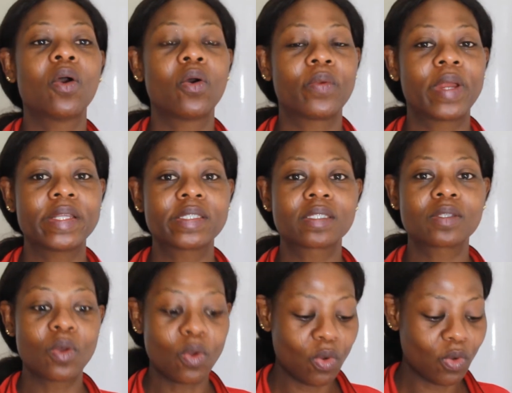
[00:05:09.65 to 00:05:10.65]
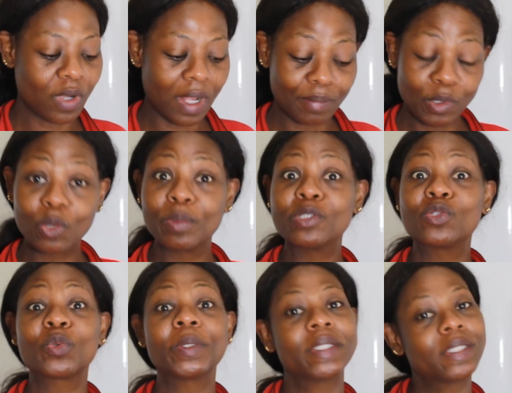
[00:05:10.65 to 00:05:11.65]
All right, so I'm gonna be
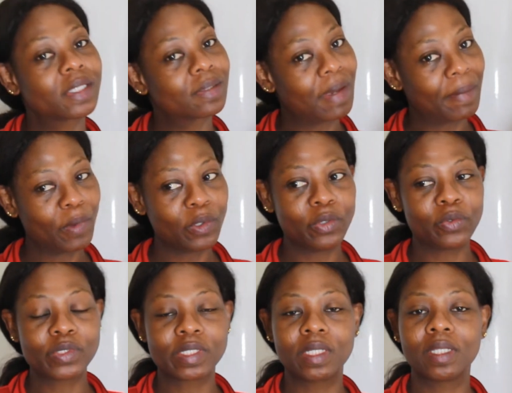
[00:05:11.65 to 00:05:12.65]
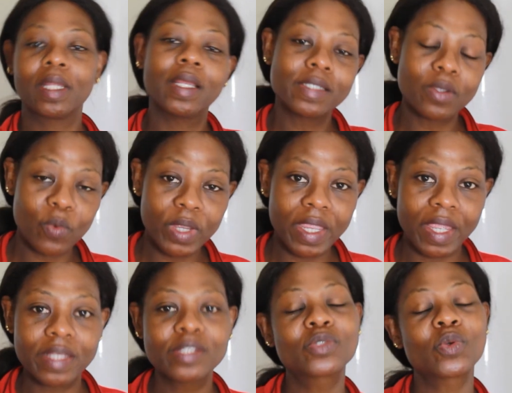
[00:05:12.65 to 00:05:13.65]
doing it my morning routine. It's a
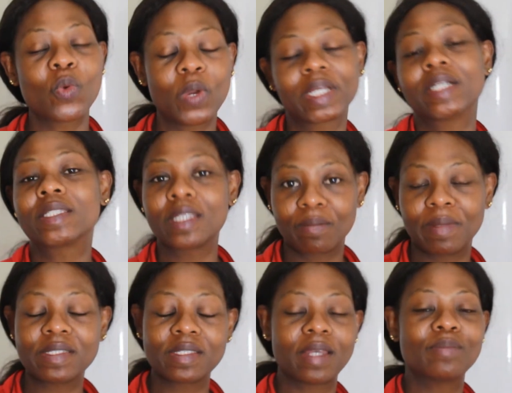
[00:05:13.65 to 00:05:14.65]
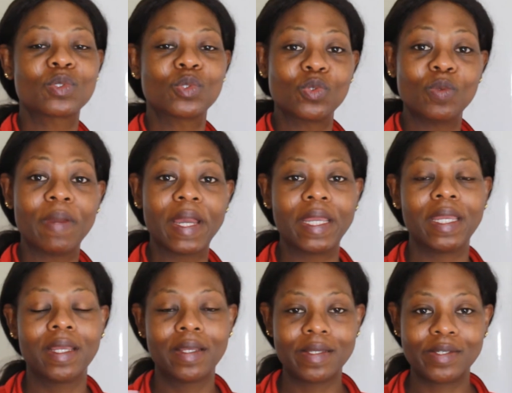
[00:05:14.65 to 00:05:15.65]
weekend, so I can take my time to do my
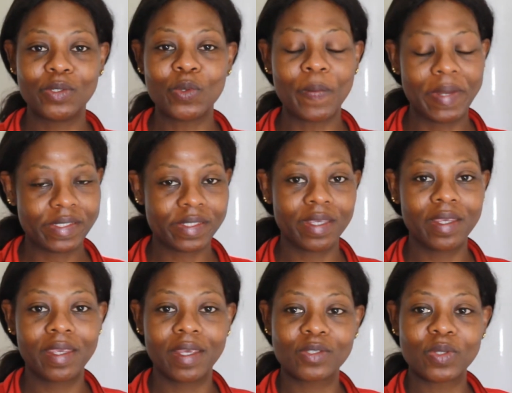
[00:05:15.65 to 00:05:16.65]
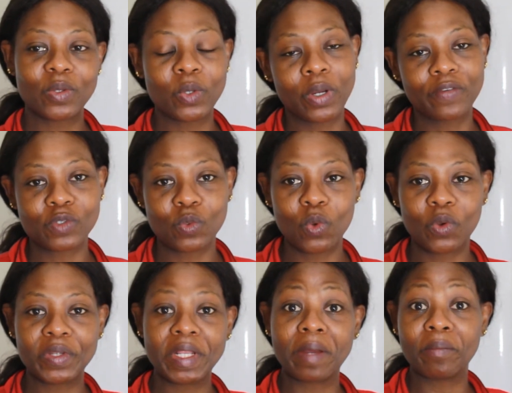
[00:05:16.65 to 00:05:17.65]
you know my skincare so I don't have to
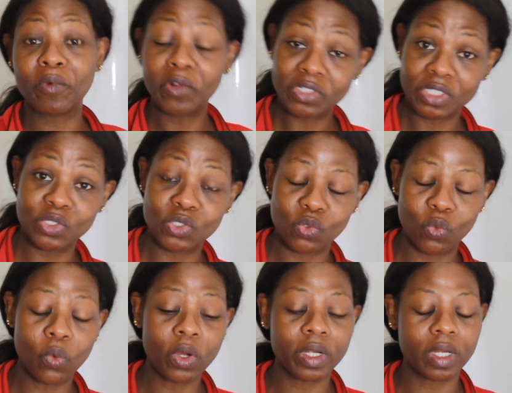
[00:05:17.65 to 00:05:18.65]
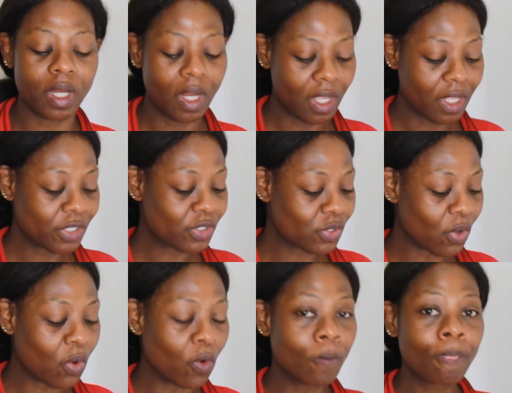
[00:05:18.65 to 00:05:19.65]
worry that I'm rushing to work
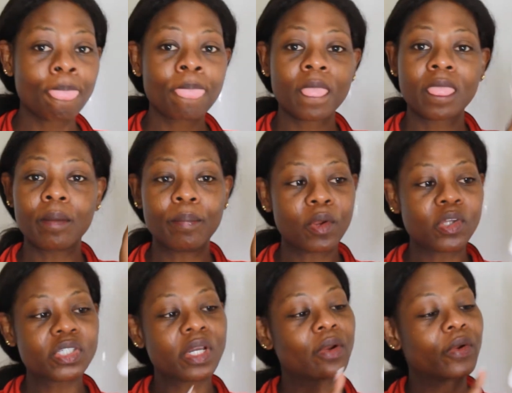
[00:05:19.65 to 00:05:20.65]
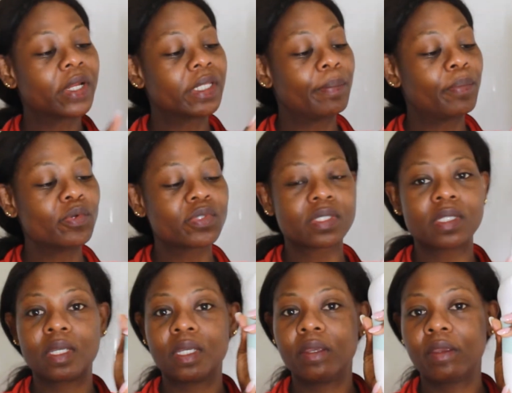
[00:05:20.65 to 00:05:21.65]
so the brush already puts
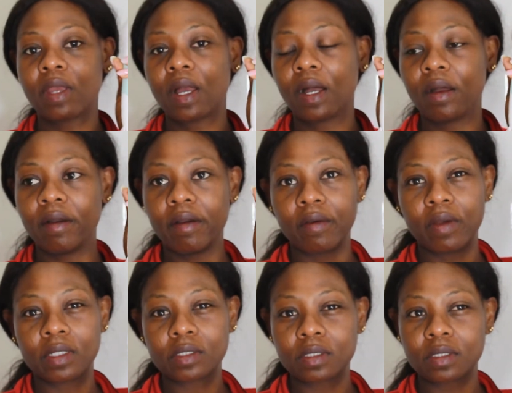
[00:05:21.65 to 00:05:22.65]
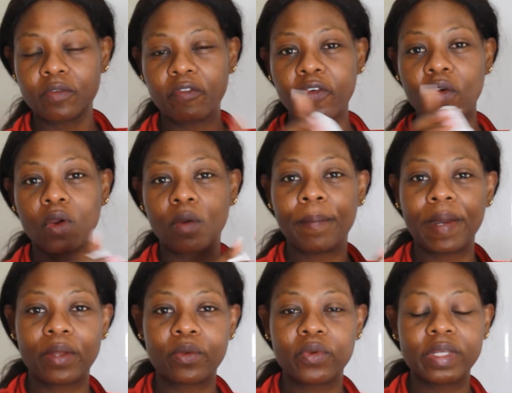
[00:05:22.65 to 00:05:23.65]
the uh, four
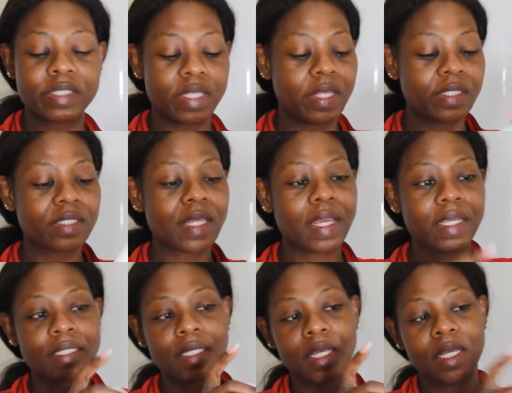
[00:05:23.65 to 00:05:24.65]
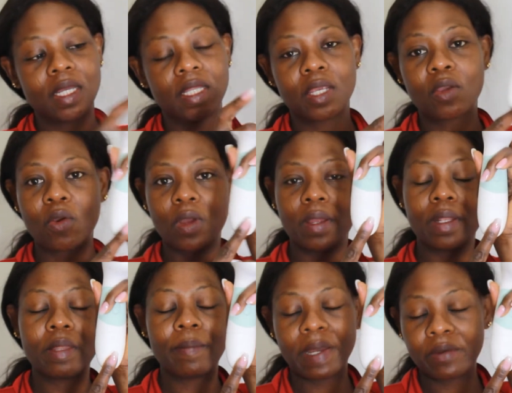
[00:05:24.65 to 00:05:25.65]
batteries inside the,
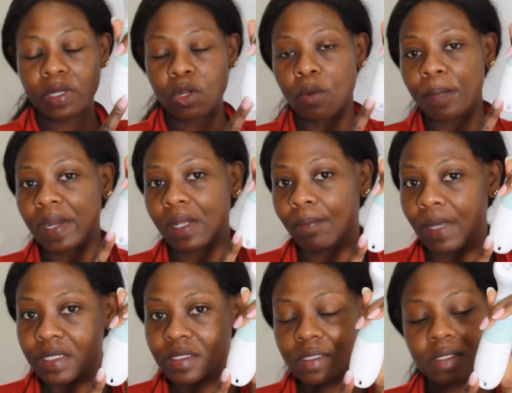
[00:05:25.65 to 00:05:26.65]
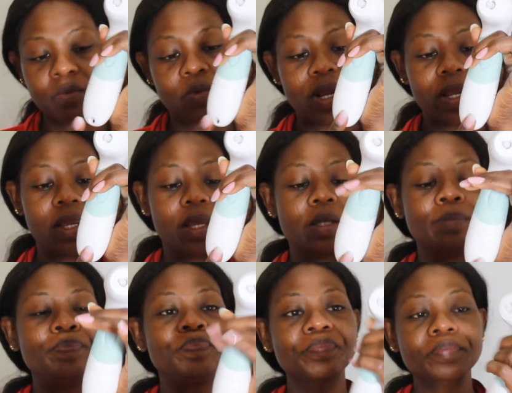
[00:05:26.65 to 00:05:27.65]
the battery compartments right here.
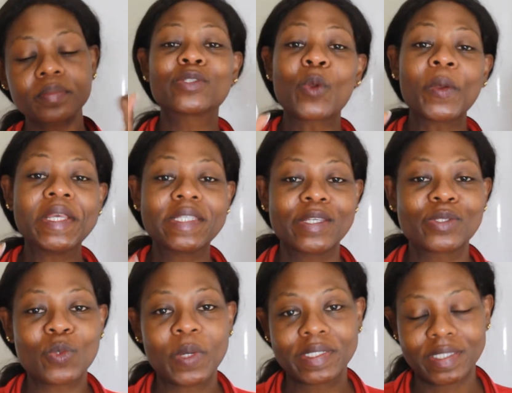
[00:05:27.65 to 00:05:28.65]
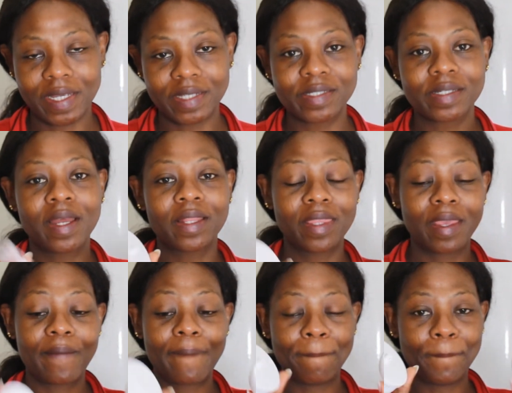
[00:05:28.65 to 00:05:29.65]
It's so easy to attach
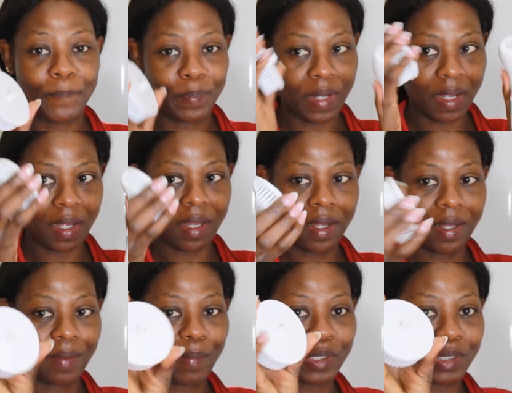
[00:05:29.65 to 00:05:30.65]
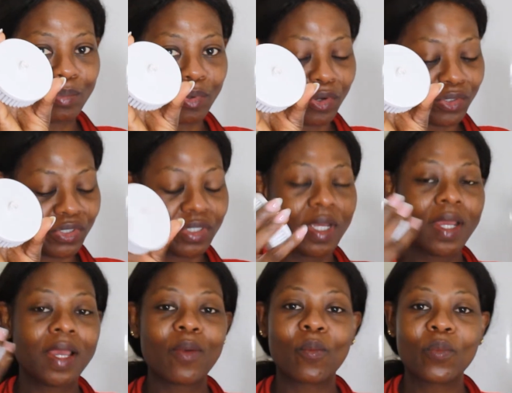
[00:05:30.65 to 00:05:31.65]
the uh, body brush
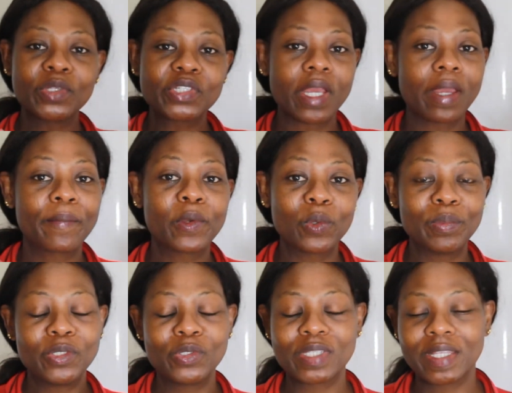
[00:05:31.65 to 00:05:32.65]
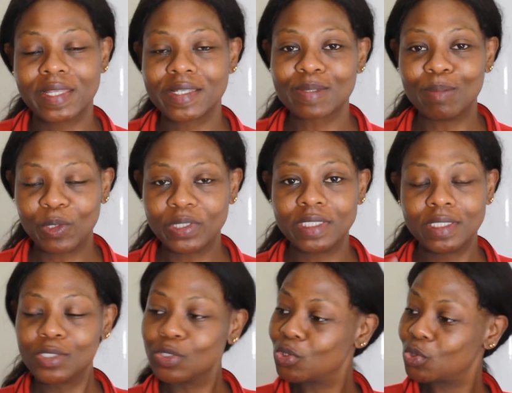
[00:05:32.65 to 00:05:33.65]
which I am going to be using this
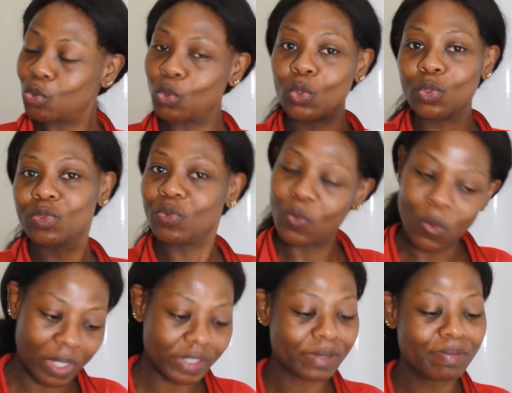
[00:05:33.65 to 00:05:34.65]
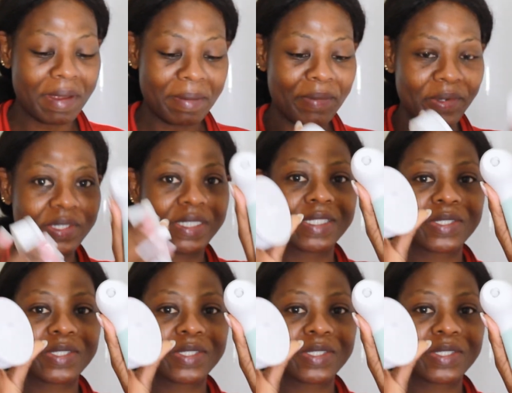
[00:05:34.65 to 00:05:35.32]
morning to wash my body.